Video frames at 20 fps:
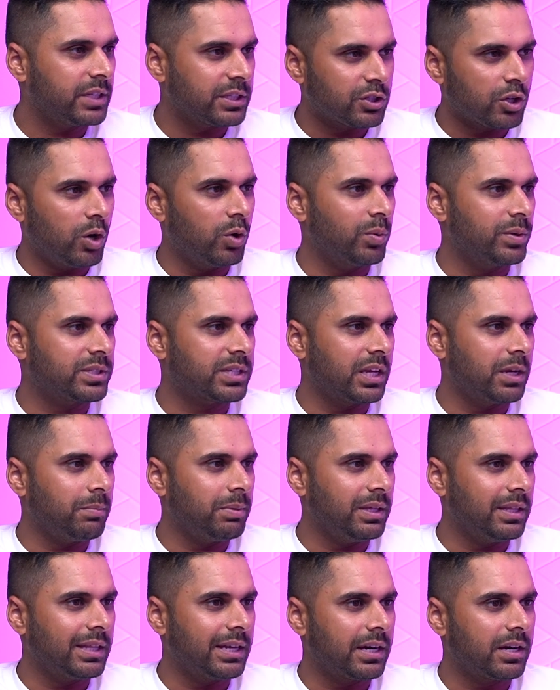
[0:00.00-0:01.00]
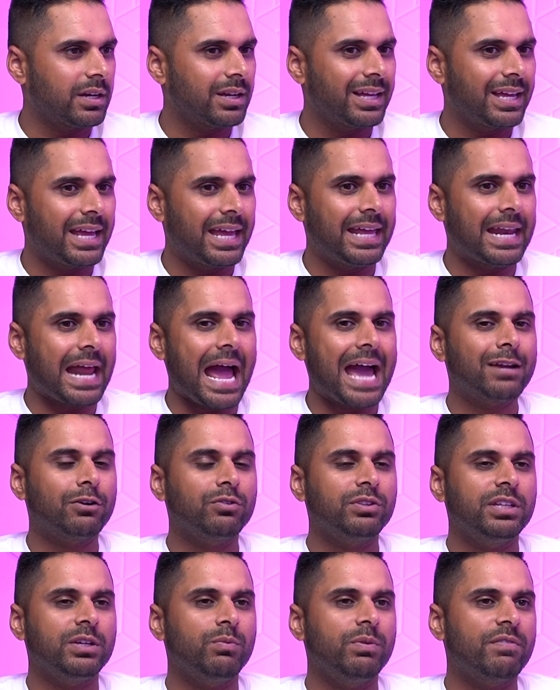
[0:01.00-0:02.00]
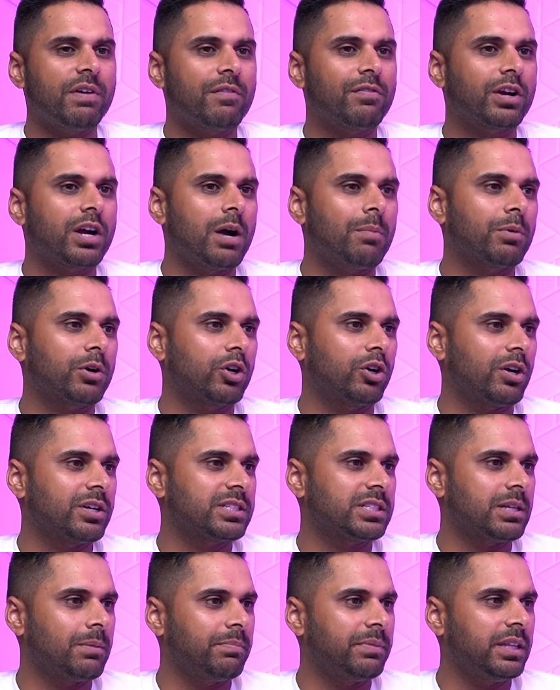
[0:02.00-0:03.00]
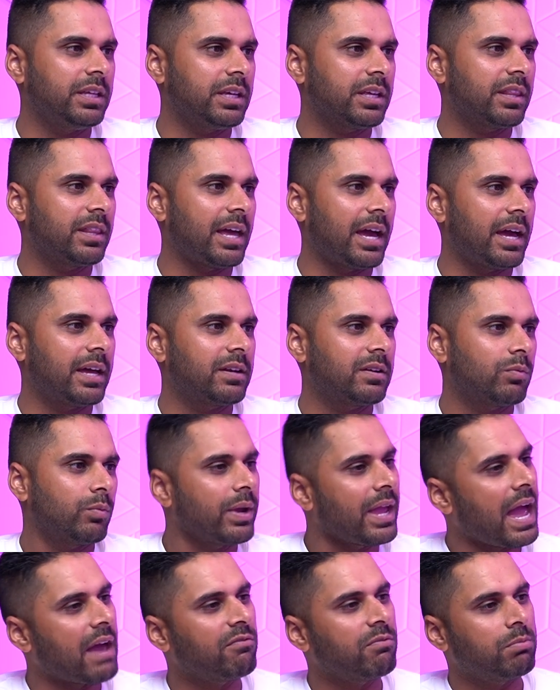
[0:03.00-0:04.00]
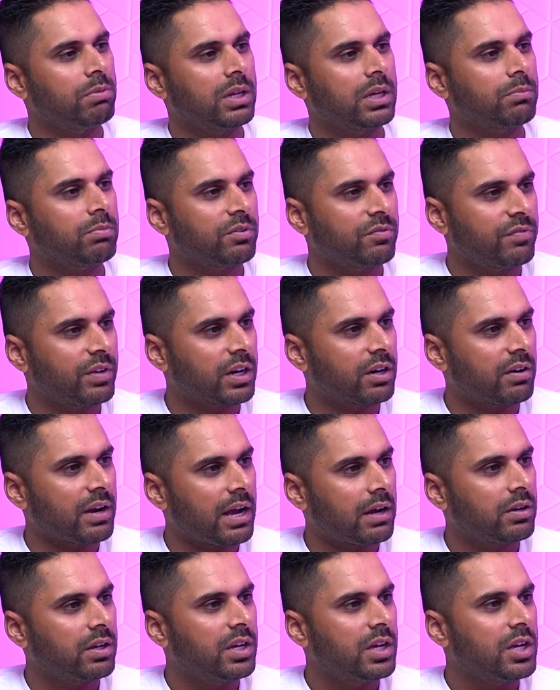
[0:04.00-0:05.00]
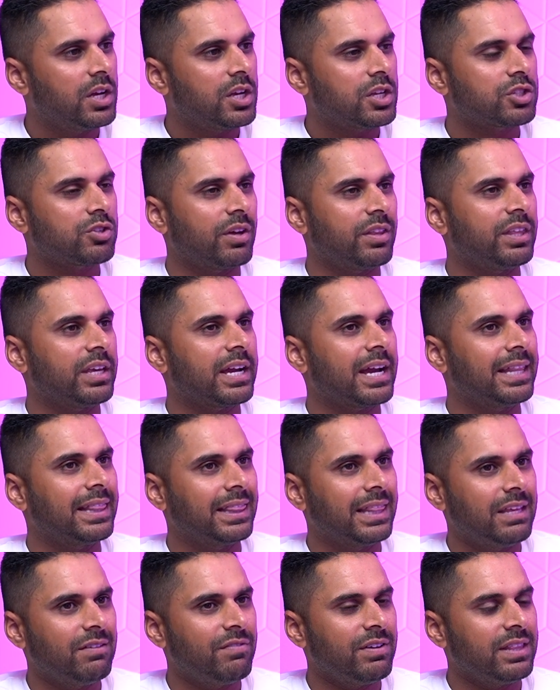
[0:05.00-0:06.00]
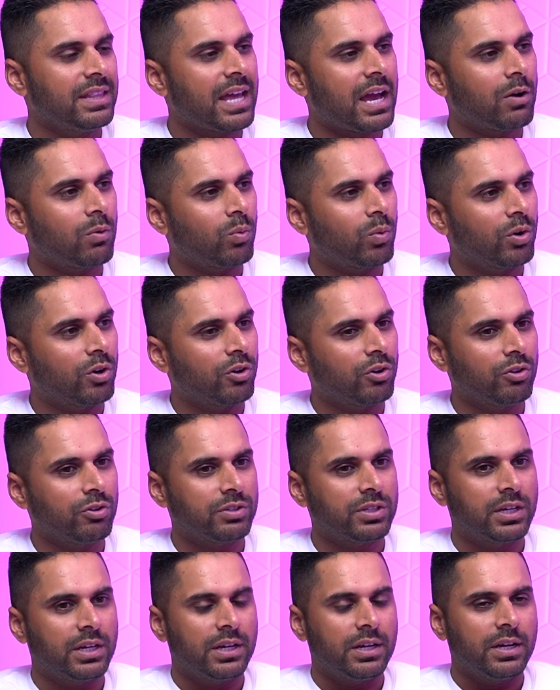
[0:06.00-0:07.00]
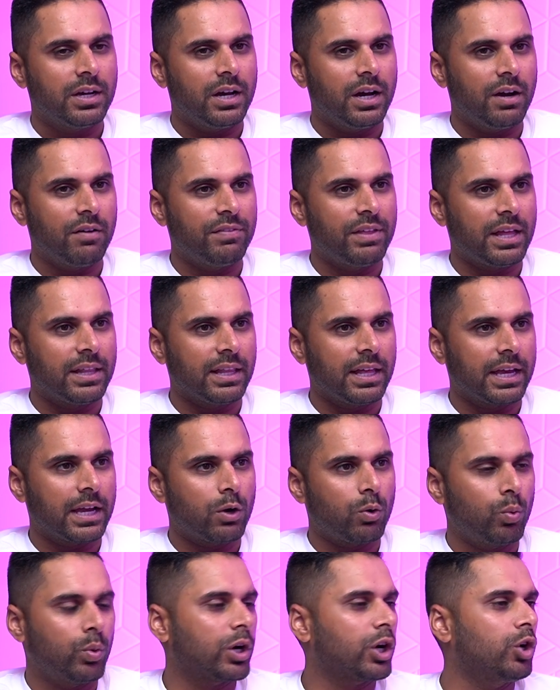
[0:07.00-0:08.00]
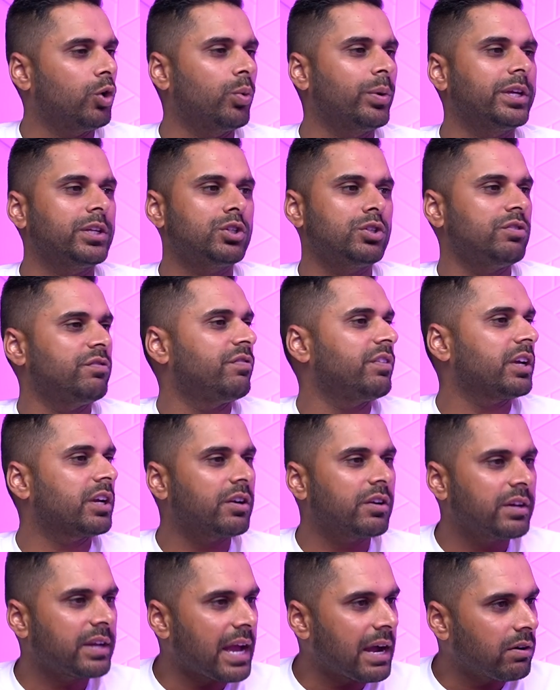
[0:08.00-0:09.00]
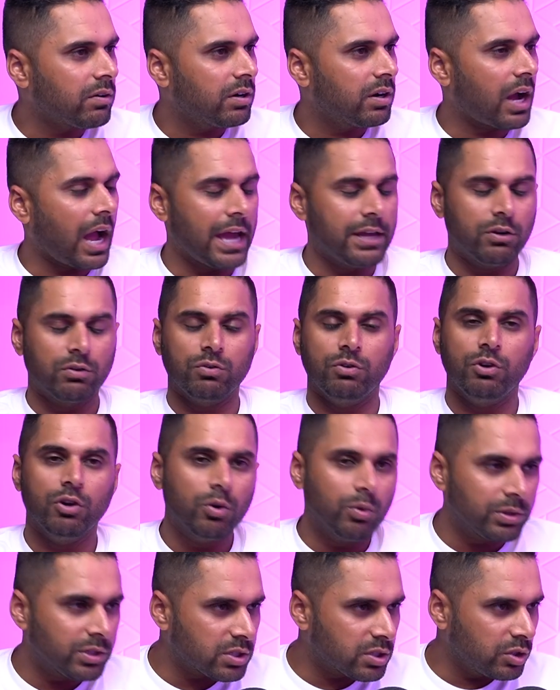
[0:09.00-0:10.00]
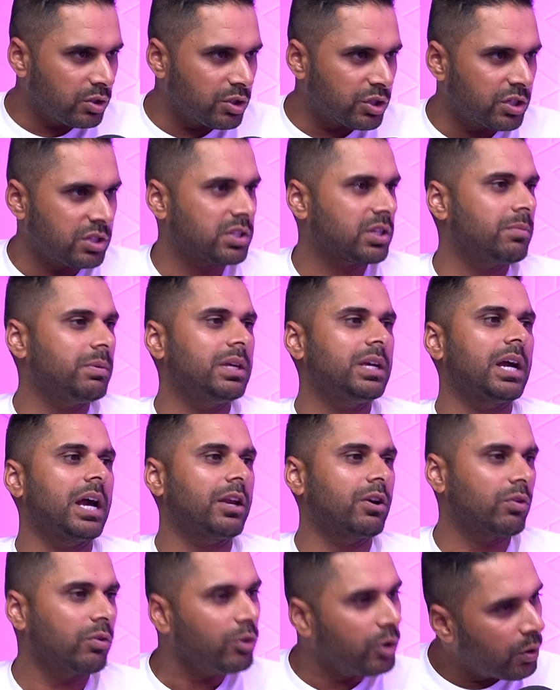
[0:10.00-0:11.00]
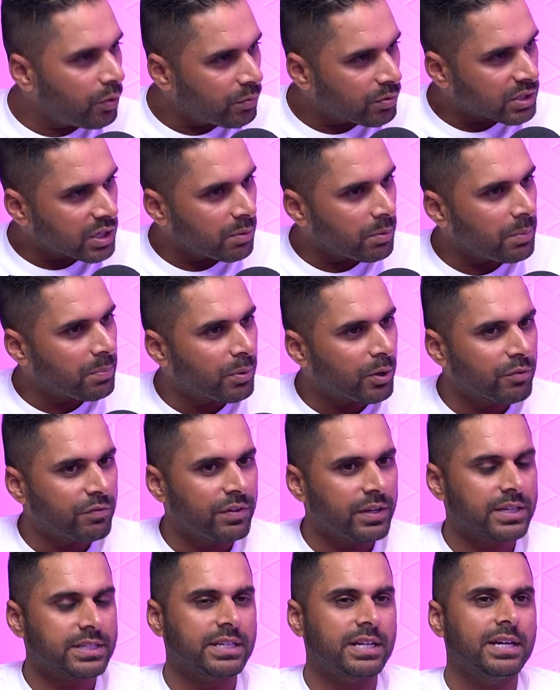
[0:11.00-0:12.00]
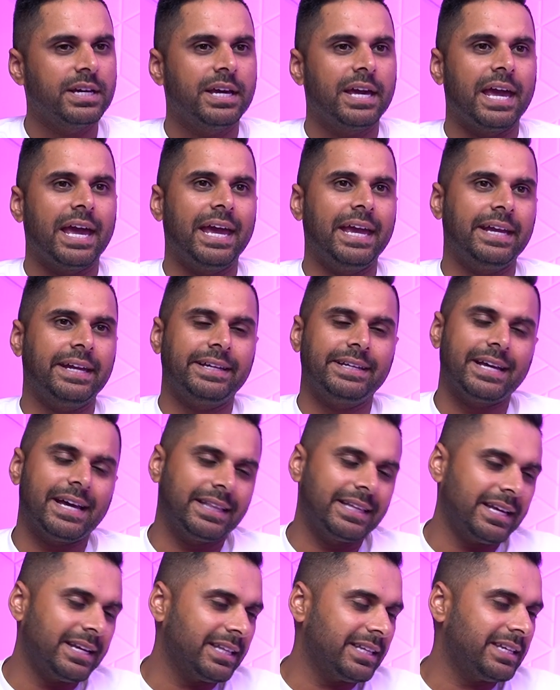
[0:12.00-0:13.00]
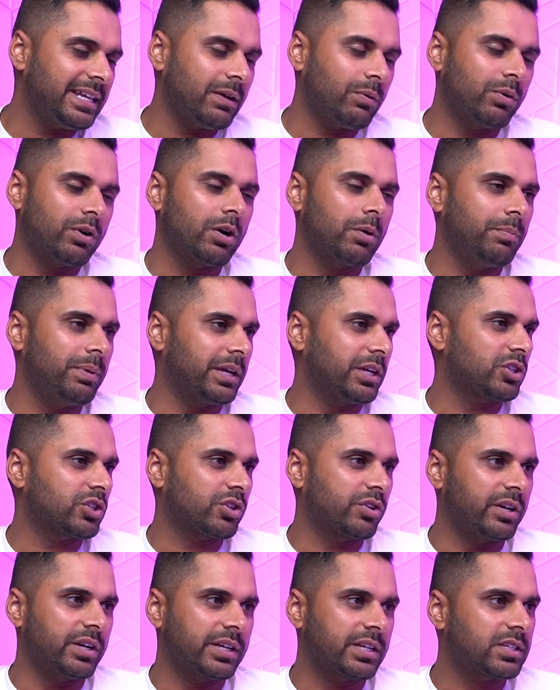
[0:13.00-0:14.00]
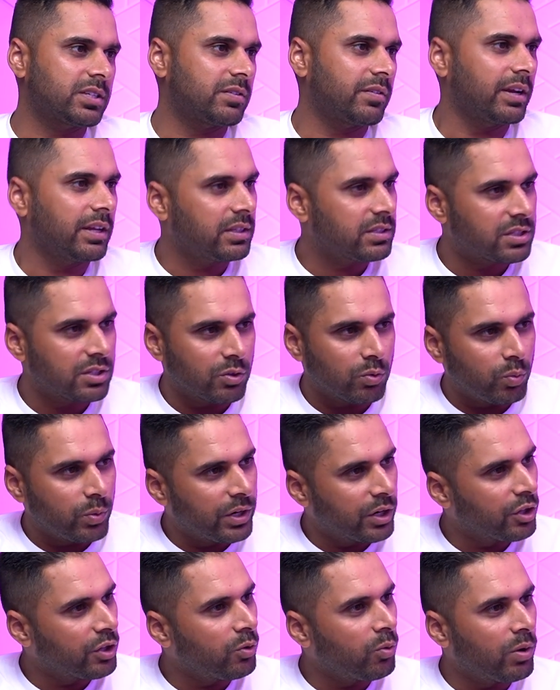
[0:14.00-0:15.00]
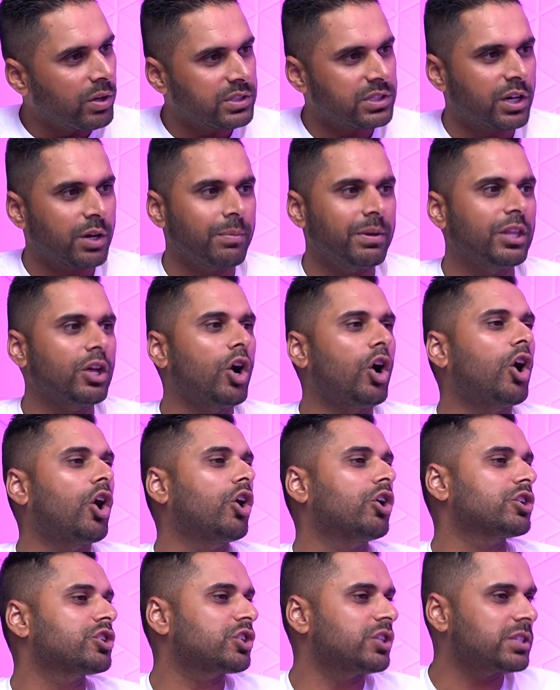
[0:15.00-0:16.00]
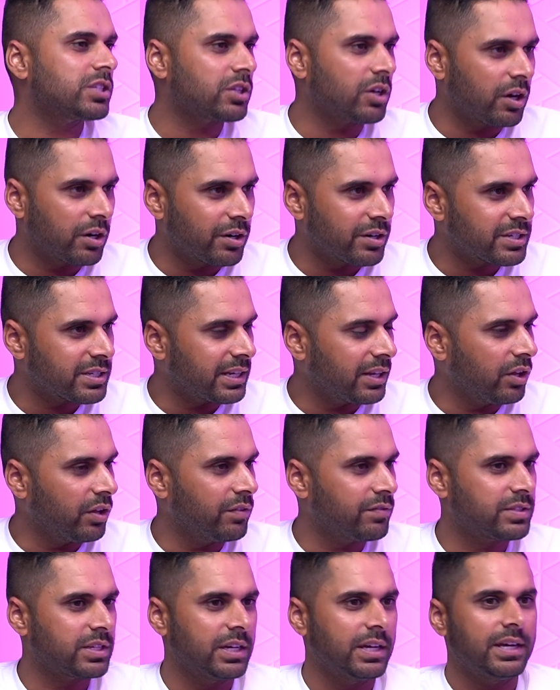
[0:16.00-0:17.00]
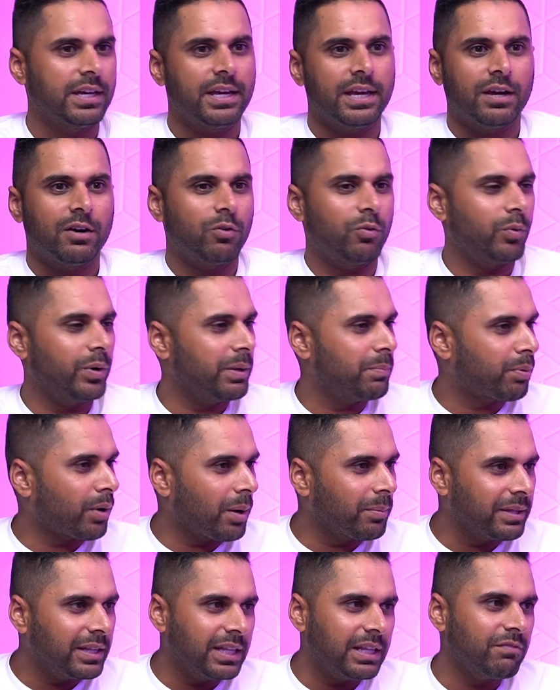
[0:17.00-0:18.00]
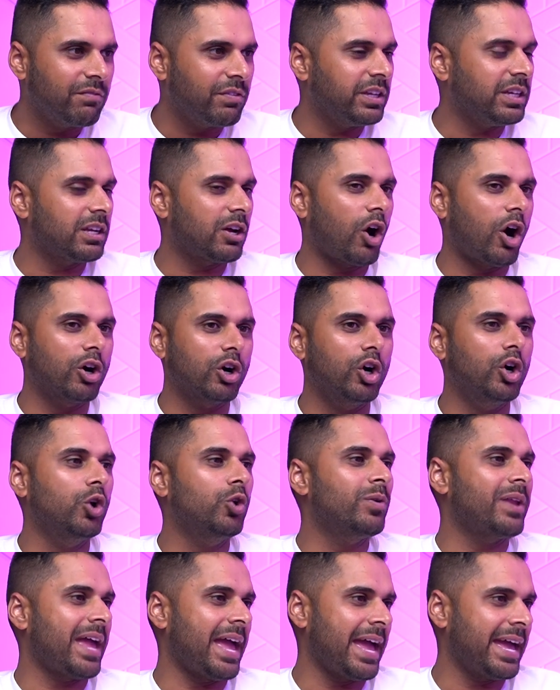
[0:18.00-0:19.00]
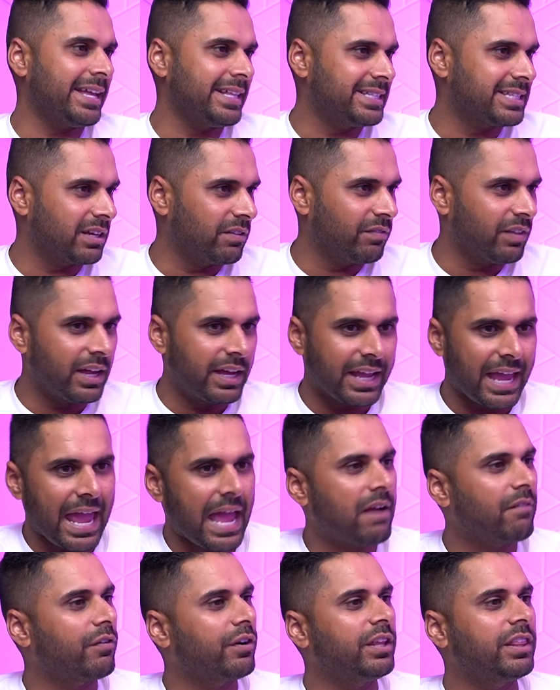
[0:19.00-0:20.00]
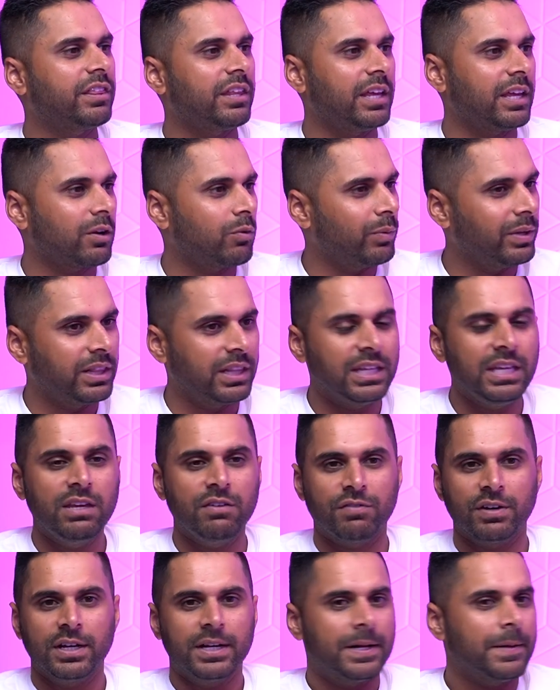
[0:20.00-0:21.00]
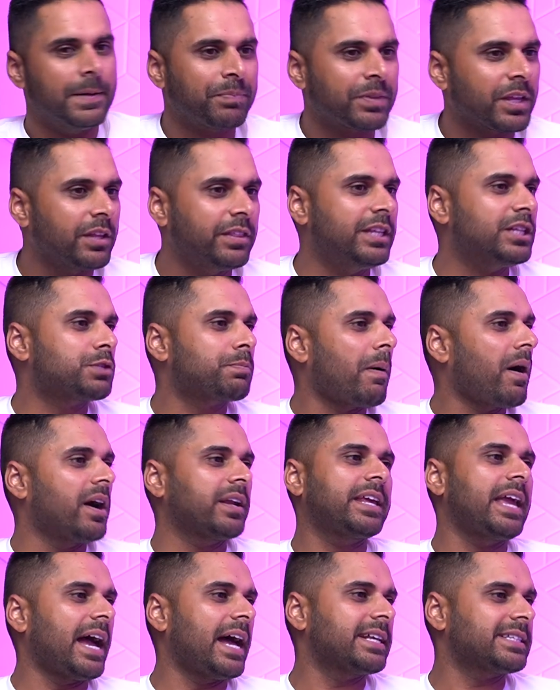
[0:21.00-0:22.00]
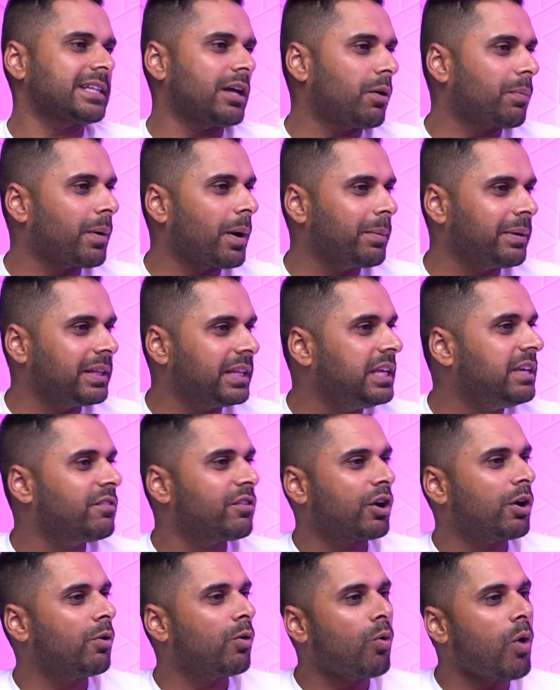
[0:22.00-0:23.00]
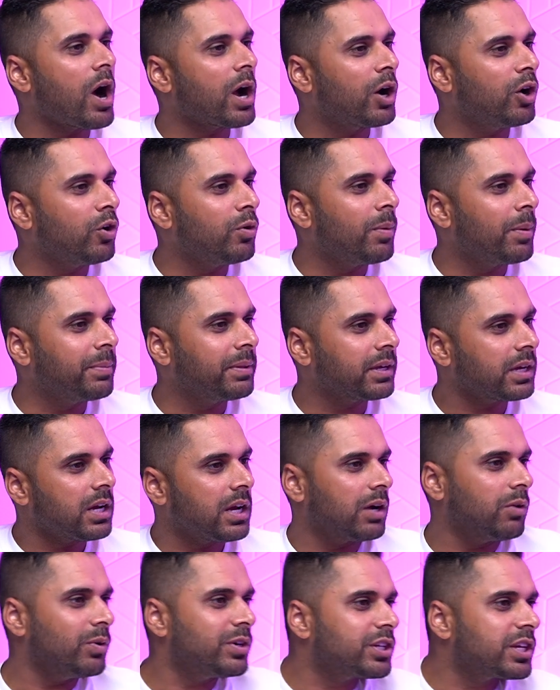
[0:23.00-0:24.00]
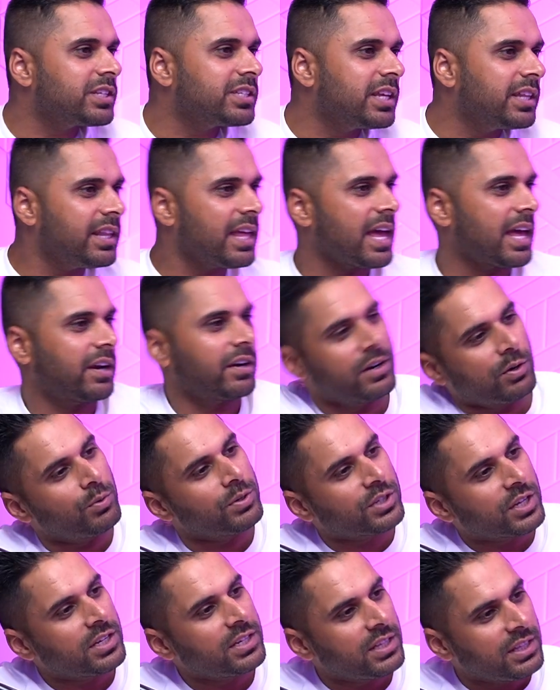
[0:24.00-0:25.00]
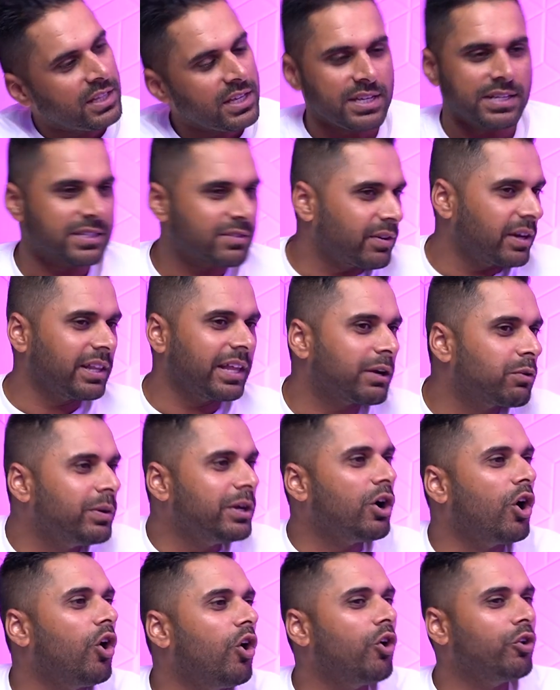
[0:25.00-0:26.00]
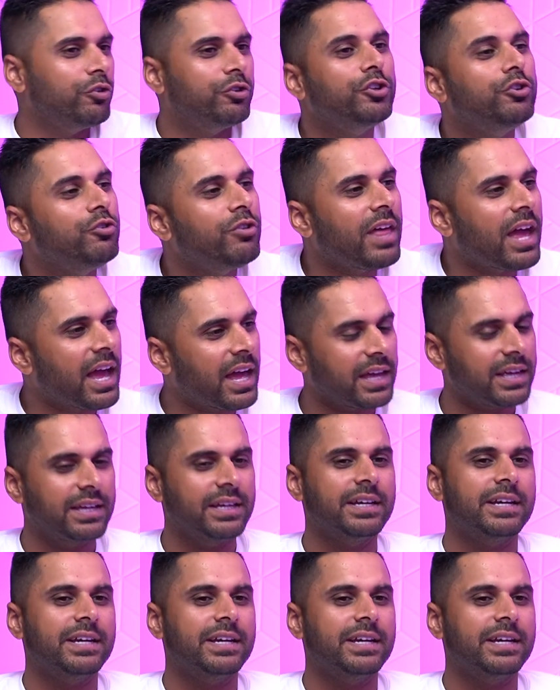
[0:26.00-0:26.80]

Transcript: that's always going to be there. And I don't think we've ever come across something that we haven't been able to figure out. So I think I live in that world of that, we're going to figure it out. I don't know what the solution is going to be. I don't know if it's going to be perfect. And at the end of the day, we're our biggest critics, right? So we're the ones that are going to be the harshest on ourselves. We probably live in our own heads of everything. We leave this podcast, I'll probably leave and I'll walk home and be like, I wish I said that, or I wish I did this, right? We all do that.